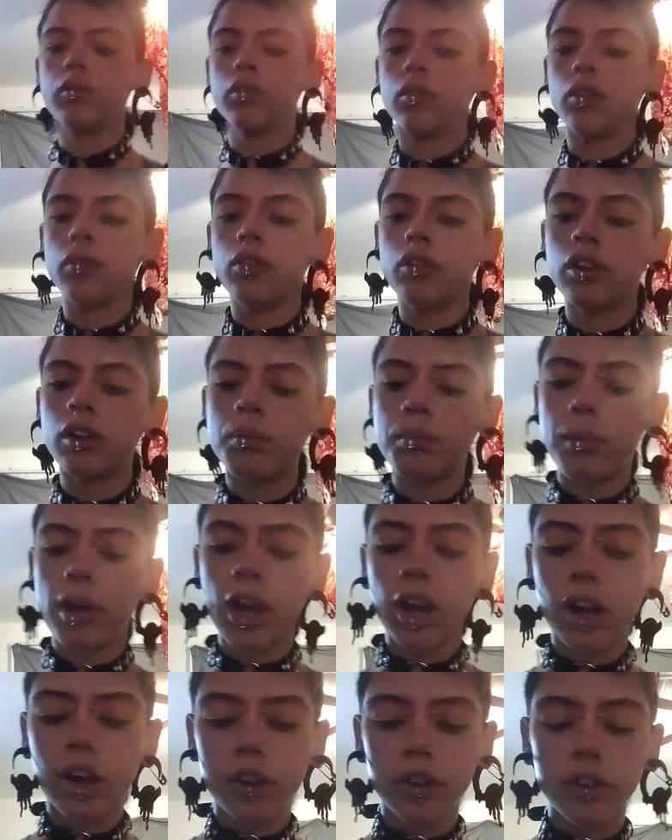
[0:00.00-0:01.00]
we've done
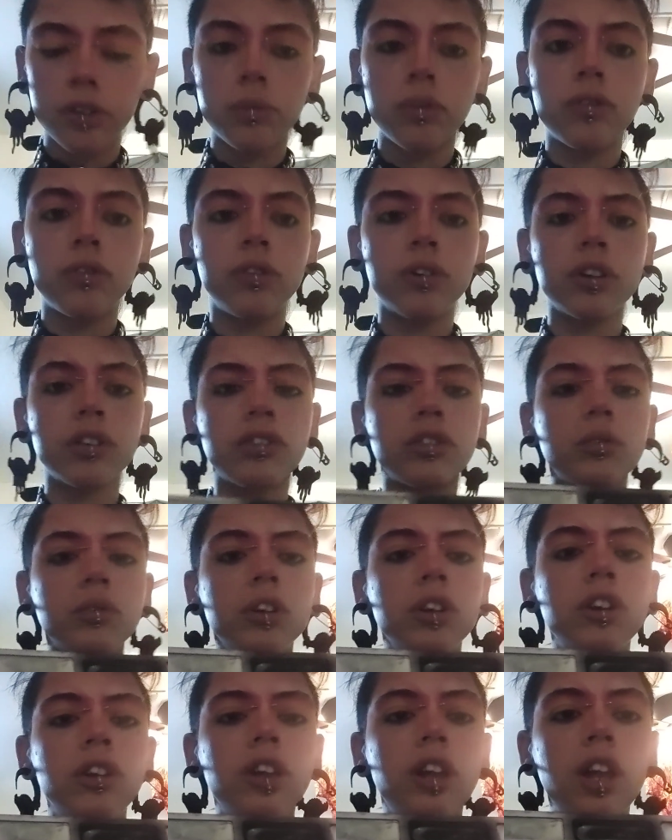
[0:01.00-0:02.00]
matte colors before, so
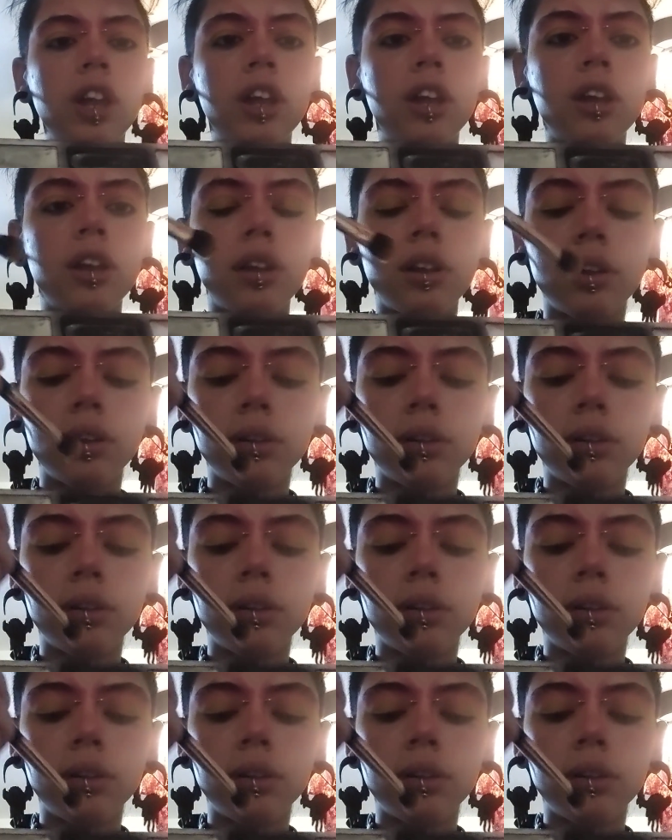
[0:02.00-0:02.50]
we're going to take